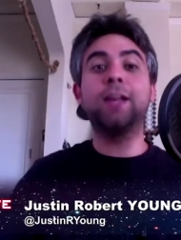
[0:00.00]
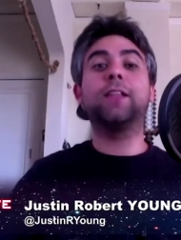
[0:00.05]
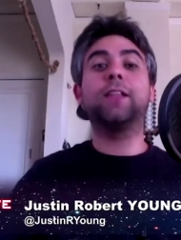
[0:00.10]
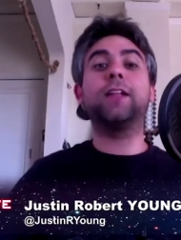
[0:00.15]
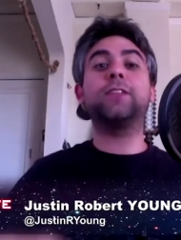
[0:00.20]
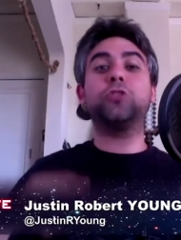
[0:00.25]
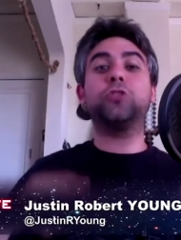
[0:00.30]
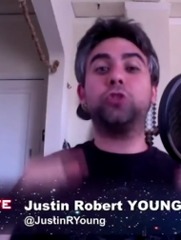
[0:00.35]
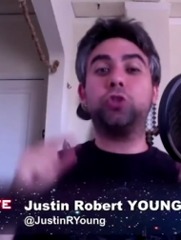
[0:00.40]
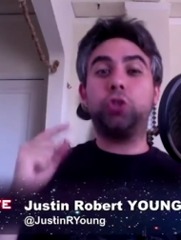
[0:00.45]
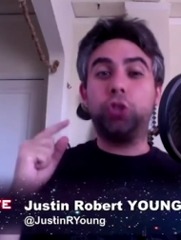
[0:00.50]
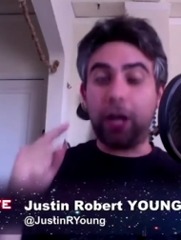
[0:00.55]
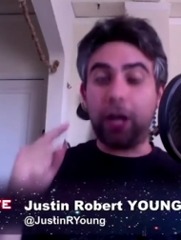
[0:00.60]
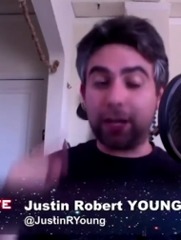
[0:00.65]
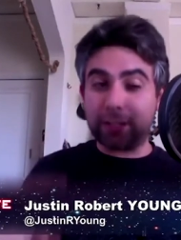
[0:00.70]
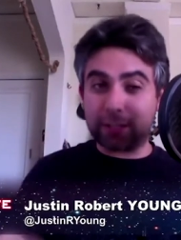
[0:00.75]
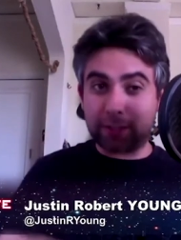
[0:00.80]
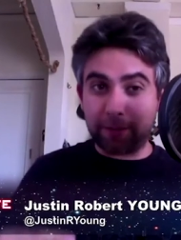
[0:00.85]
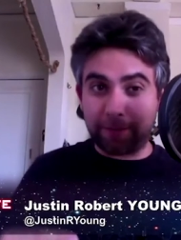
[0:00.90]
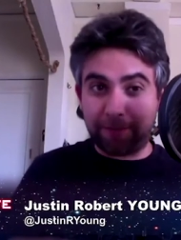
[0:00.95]
let's
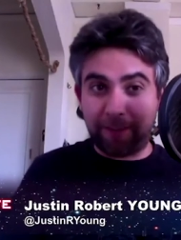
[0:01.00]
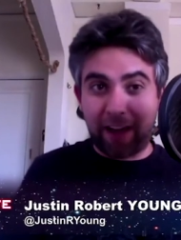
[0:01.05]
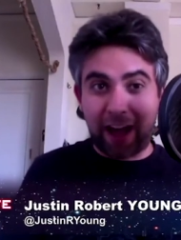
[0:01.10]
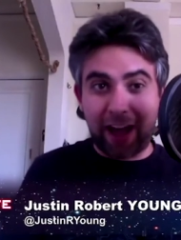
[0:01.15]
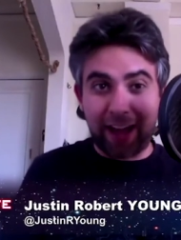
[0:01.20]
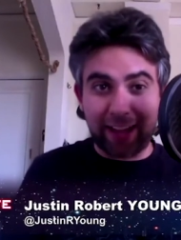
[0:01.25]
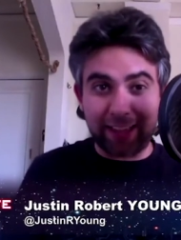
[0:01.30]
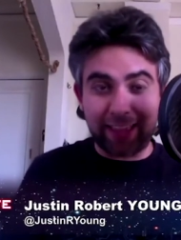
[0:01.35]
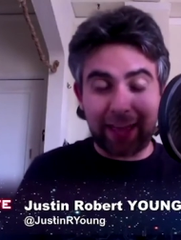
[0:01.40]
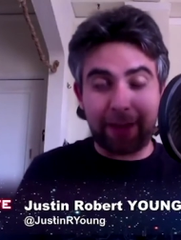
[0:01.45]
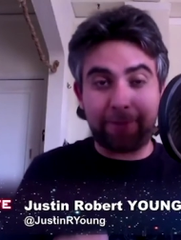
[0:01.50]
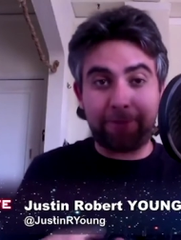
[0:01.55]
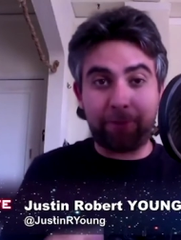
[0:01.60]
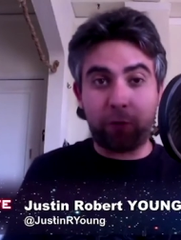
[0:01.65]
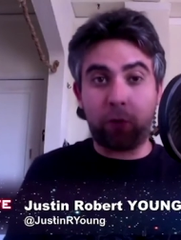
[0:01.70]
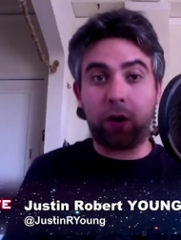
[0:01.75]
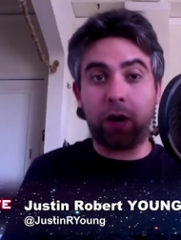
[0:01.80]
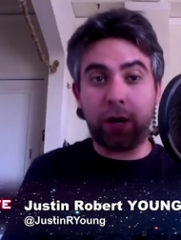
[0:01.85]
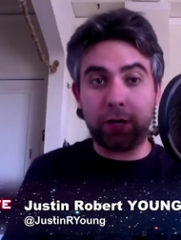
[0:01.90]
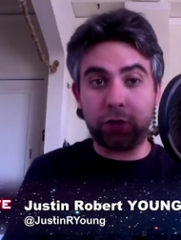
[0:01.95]
justify that
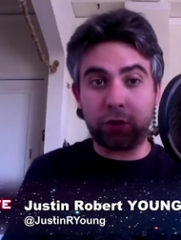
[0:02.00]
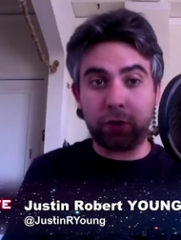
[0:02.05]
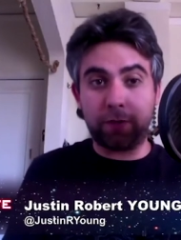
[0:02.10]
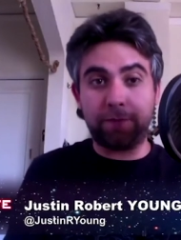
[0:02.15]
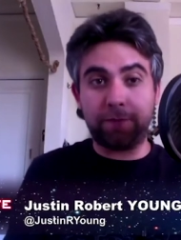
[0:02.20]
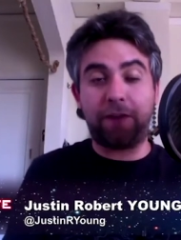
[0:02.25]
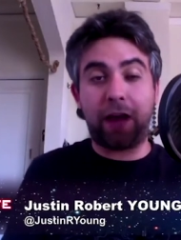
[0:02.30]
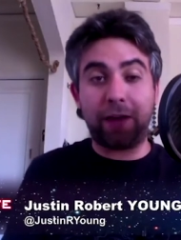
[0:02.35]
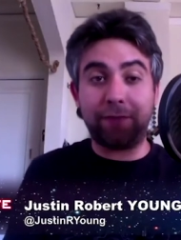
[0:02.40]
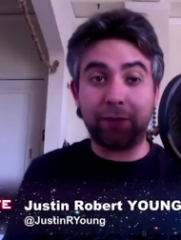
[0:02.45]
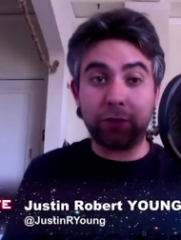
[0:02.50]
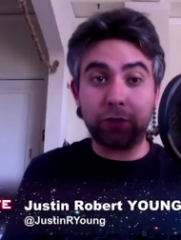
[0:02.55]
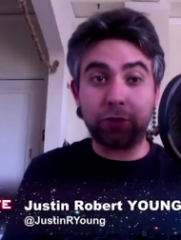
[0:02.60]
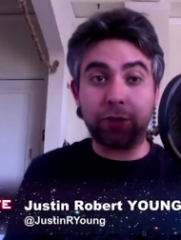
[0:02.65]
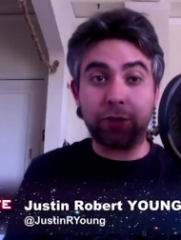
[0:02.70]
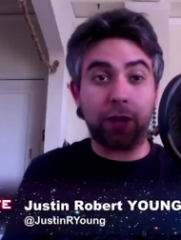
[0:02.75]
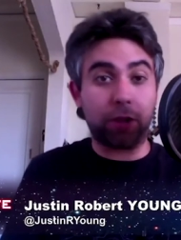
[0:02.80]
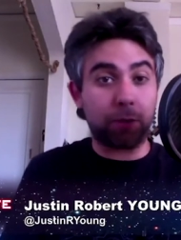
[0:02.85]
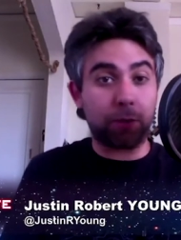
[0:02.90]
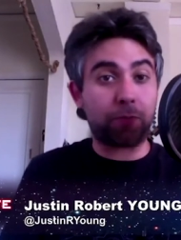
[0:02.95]
$400 and
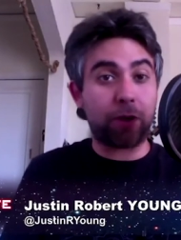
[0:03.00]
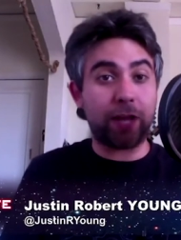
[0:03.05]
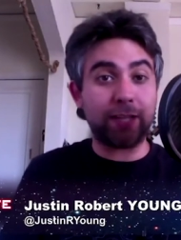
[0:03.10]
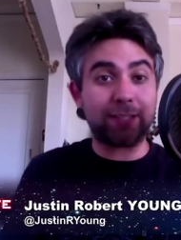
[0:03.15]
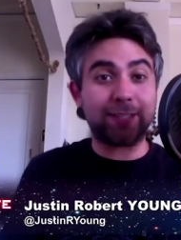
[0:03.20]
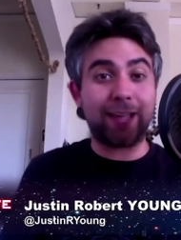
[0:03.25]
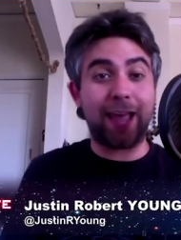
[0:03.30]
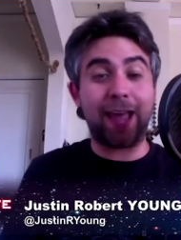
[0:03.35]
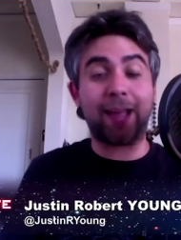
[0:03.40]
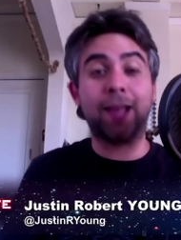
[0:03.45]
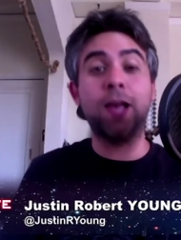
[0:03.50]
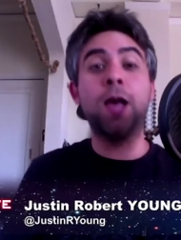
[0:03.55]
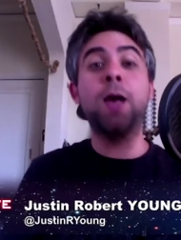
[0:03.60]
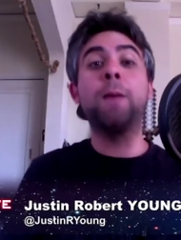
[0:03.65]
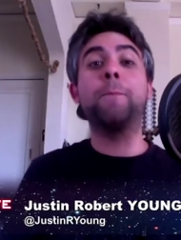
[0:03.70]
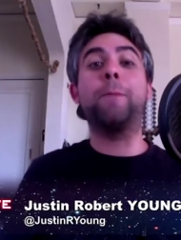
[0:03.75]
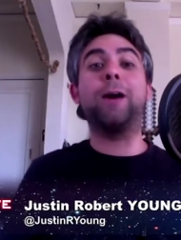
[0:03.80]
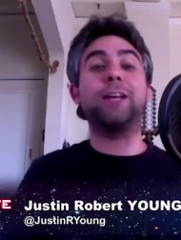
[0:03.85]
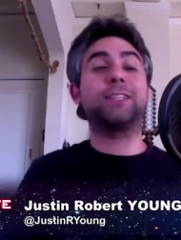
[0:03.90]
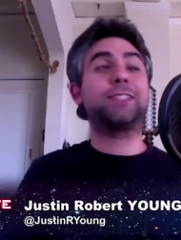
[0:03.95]
$500 price tag
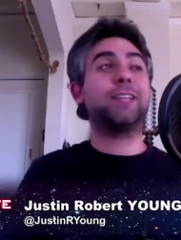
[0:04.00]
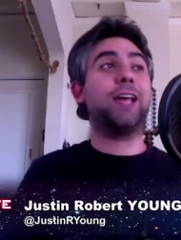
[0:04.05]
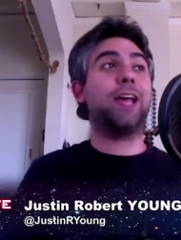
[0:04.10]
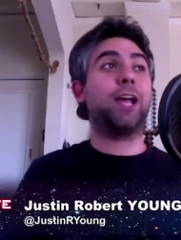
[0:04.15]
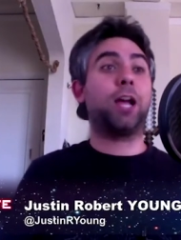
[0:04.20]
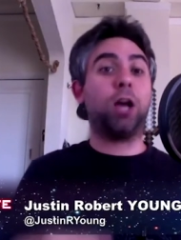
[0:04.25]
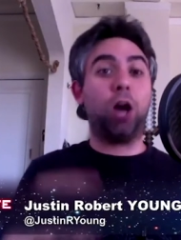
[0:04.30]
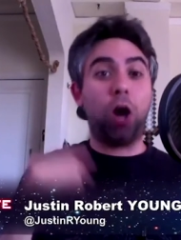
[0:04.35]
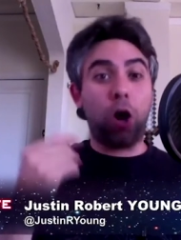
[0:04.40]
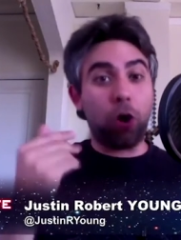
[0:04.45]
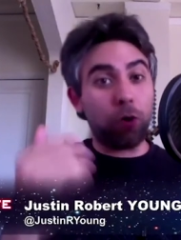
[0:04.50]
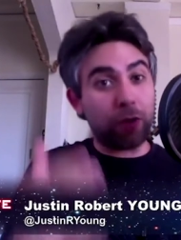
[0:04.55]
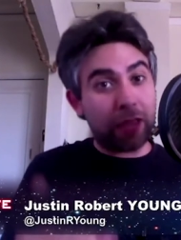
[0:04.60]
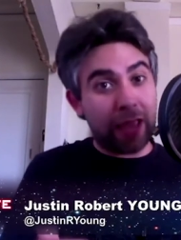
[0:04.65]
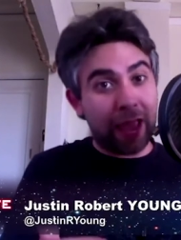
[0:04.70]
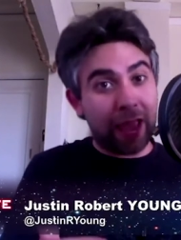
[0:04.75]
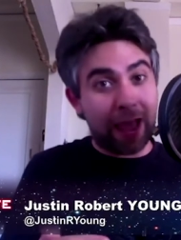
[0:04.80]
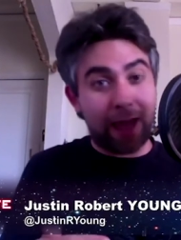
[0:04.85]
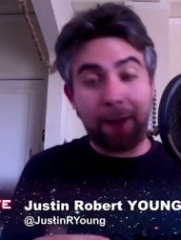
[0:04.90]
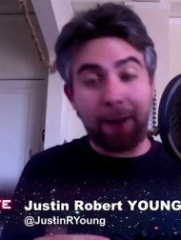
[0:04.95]
by saying, oh,
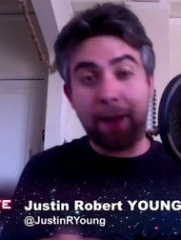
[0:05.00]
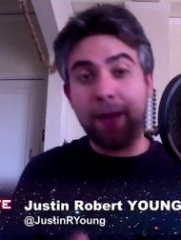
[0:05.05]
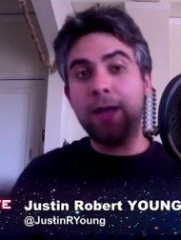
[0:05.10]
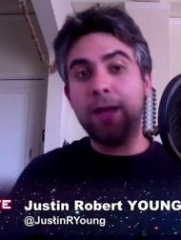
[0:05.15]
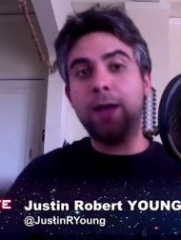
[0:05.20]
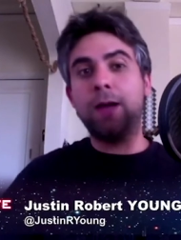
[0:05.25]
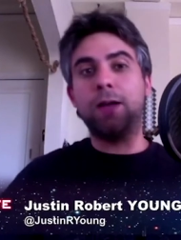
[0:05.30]
yeah